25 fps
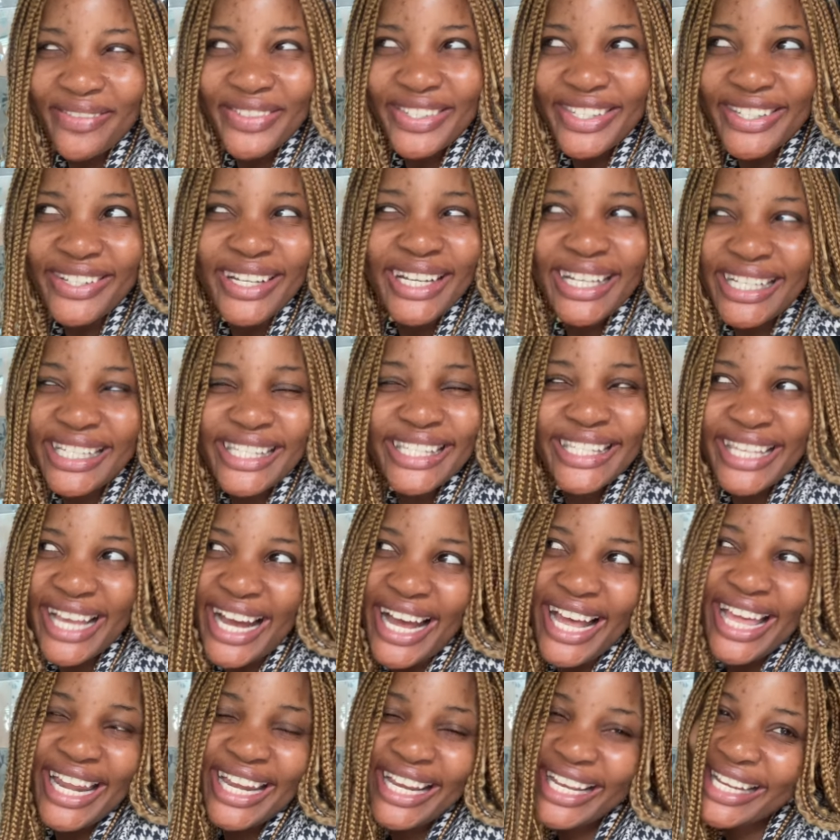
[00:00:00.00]
so
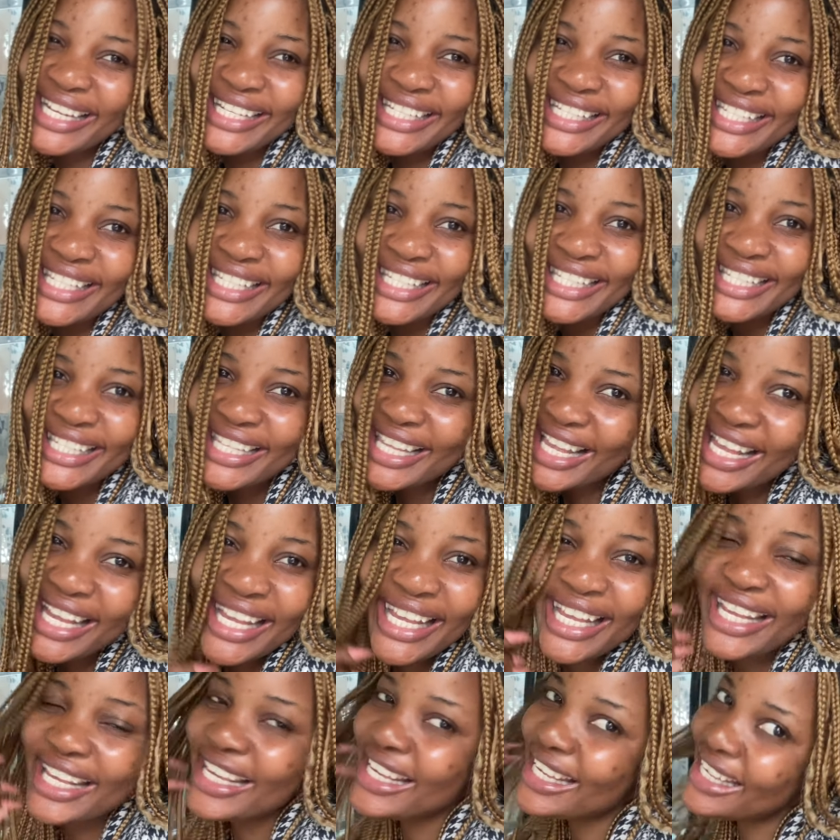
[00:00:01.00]
excited to
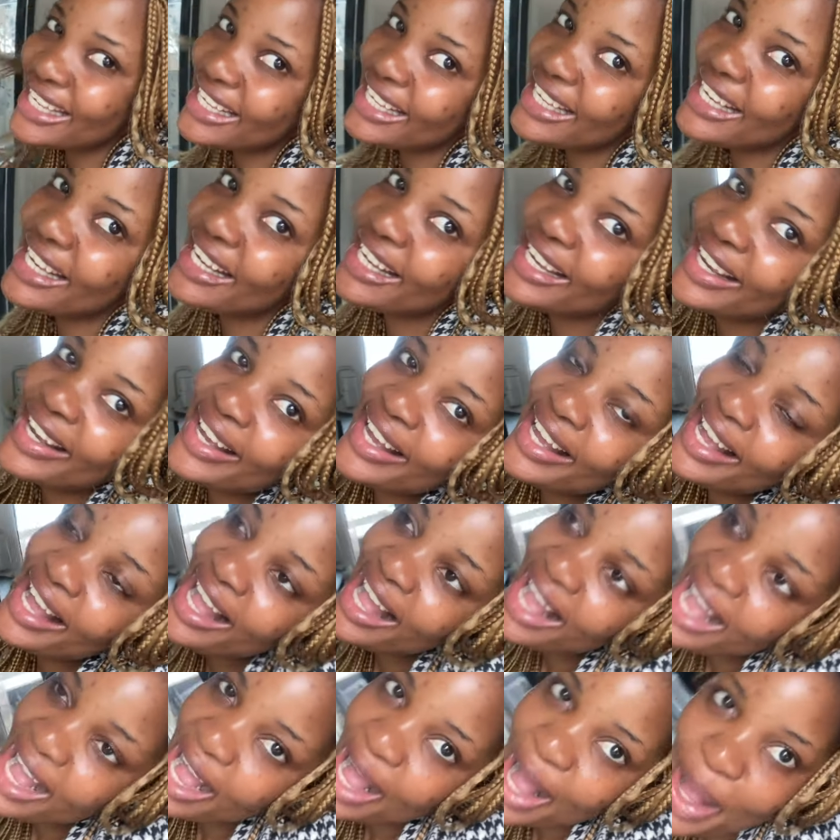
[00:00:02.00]
see.
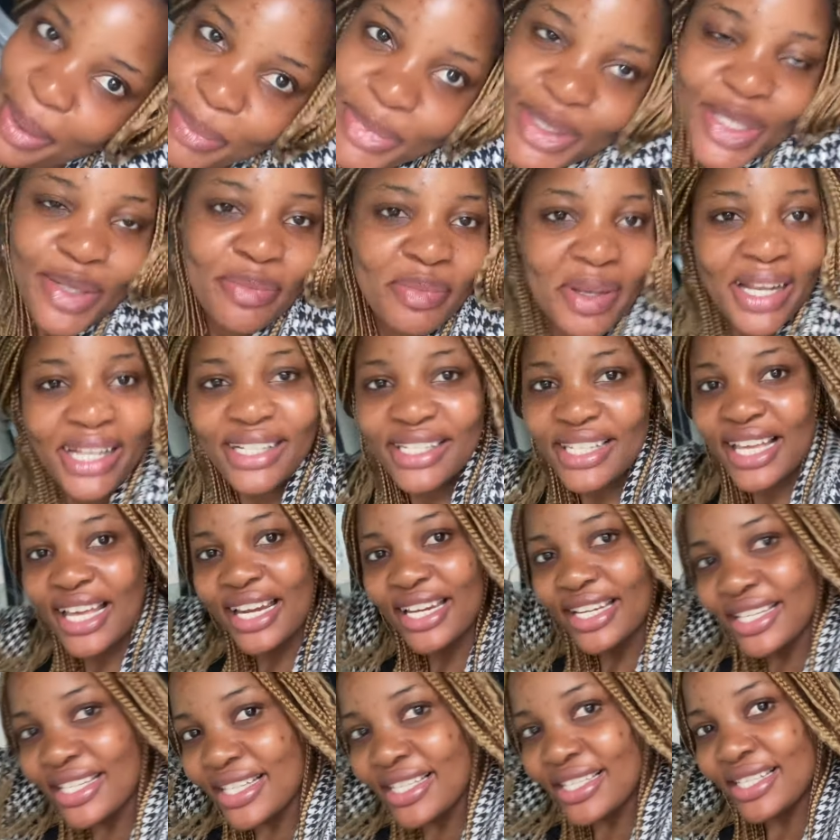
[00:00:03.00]
I'm super
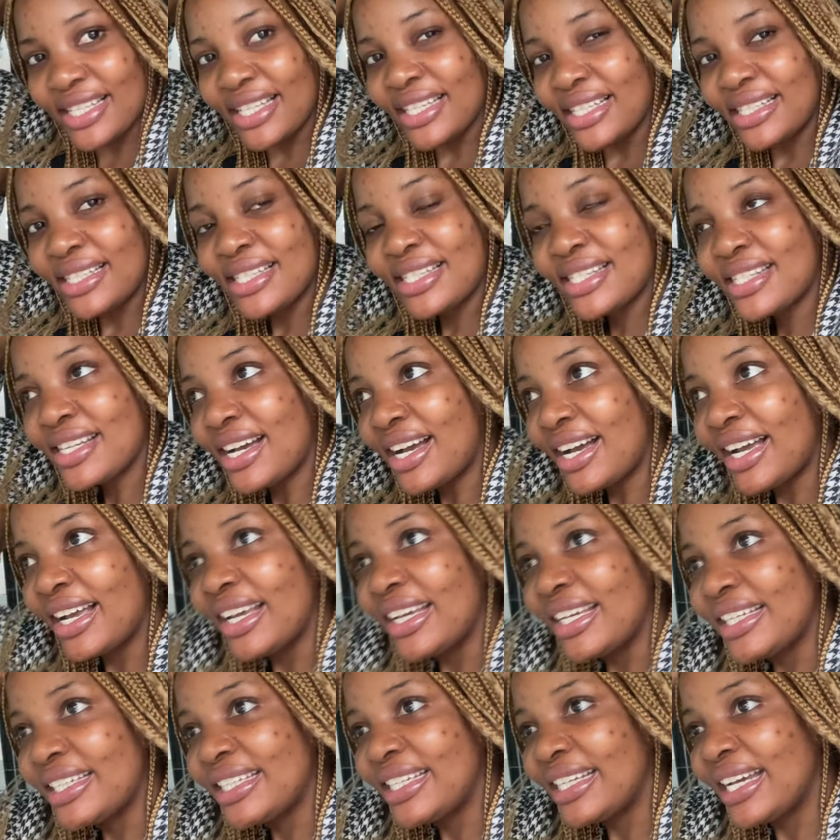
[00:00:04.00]
excited to see
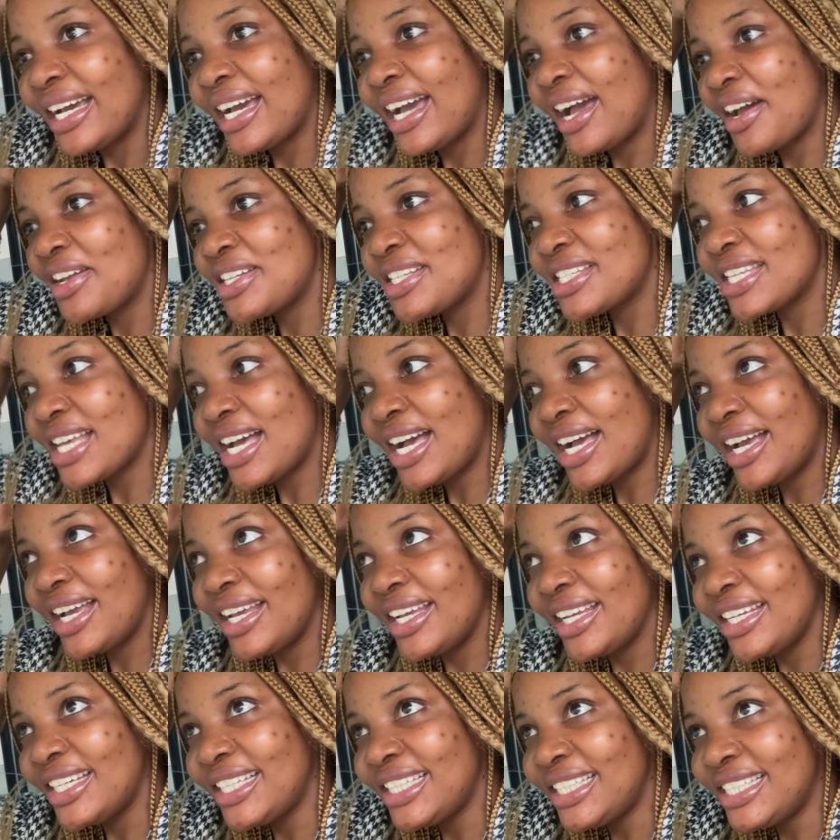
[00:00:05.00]
inside.
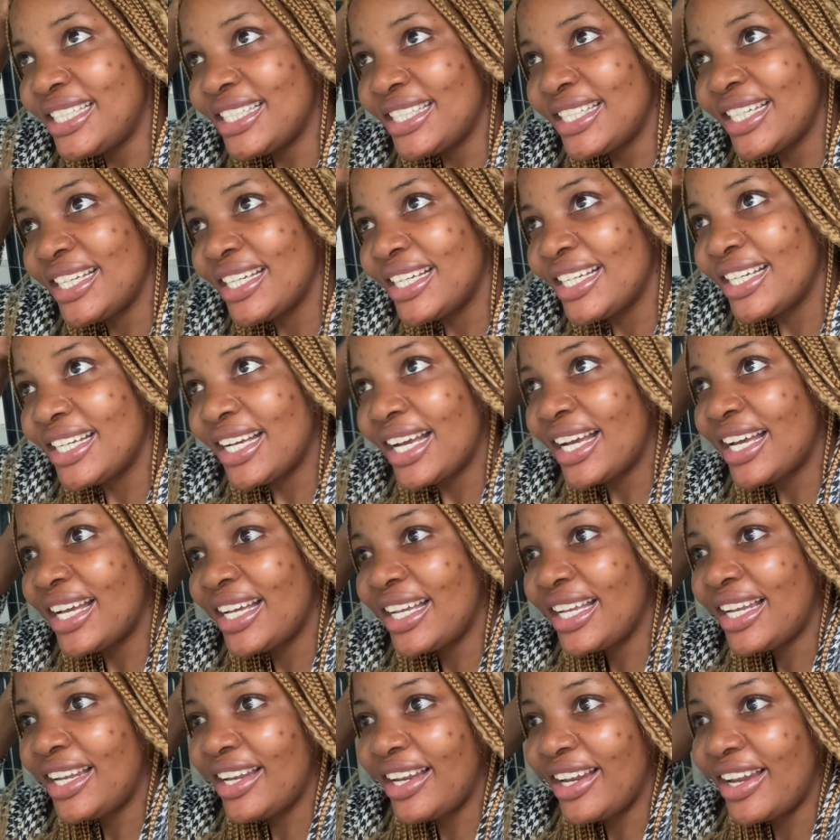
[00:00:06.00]
Outside.
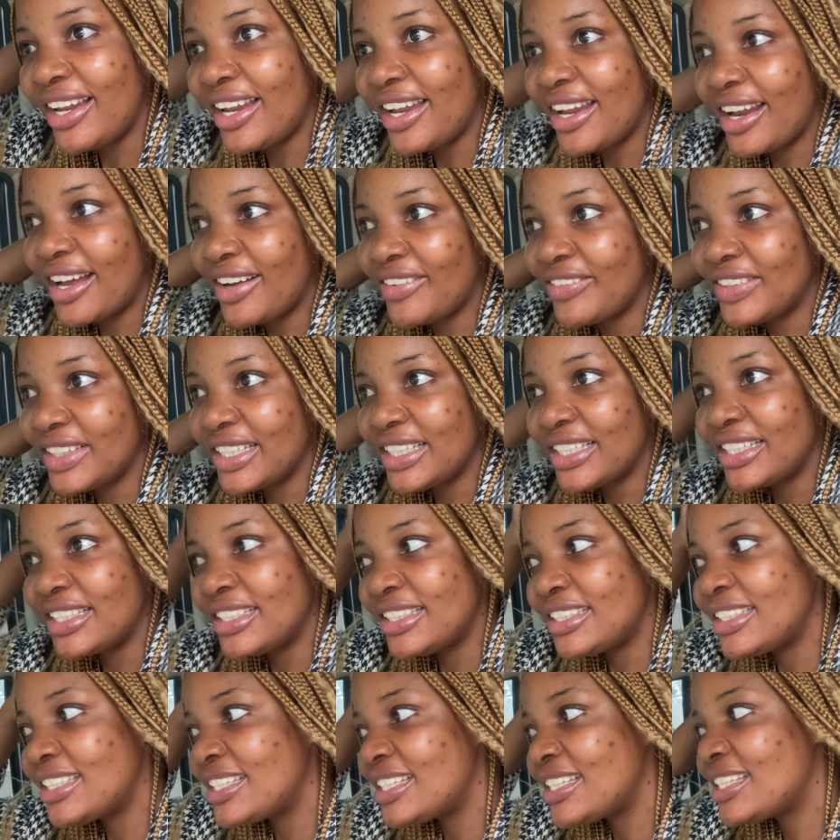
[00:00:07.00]
Love
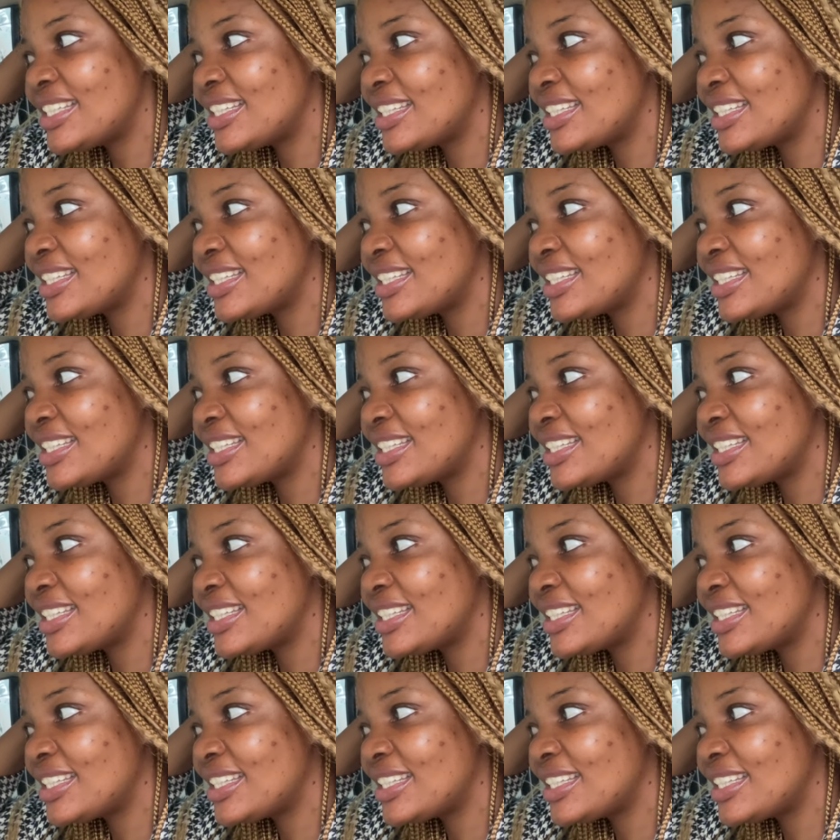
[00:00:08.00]
it.